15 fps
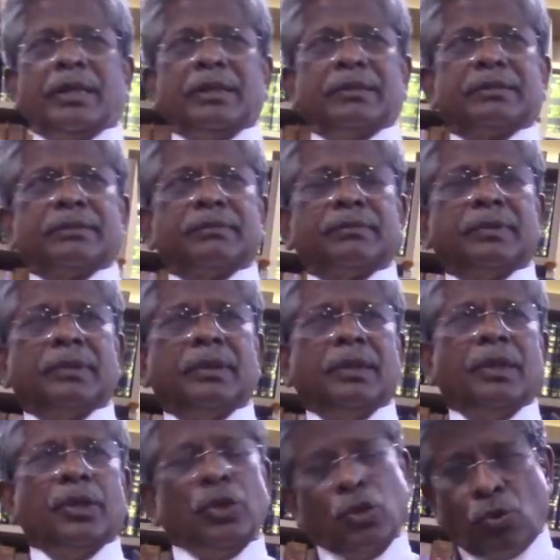else.
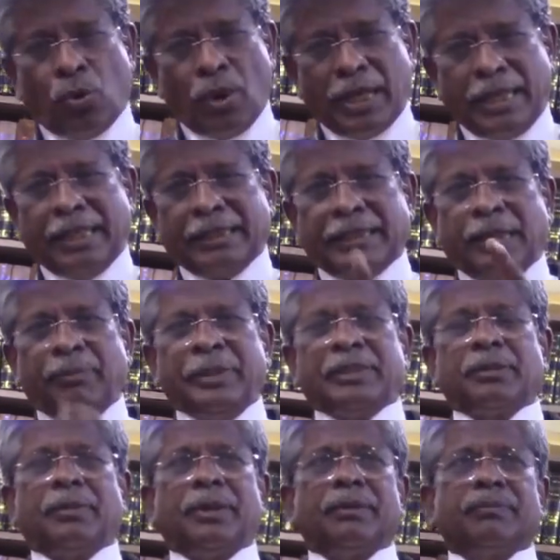You hold it as
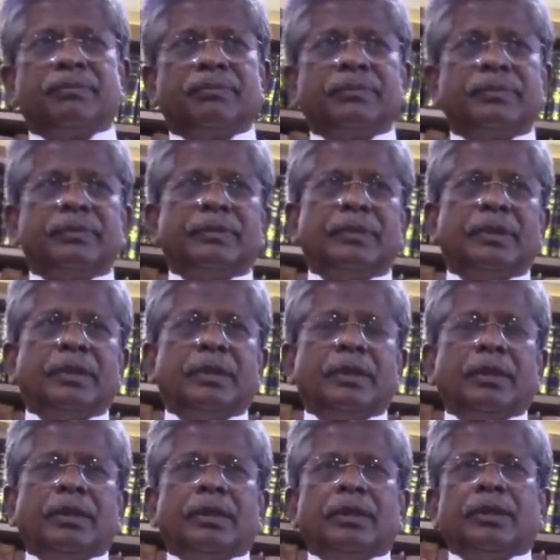admissible.
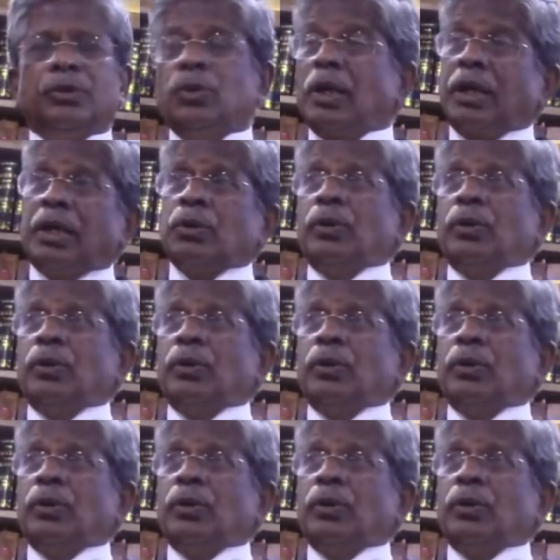You are not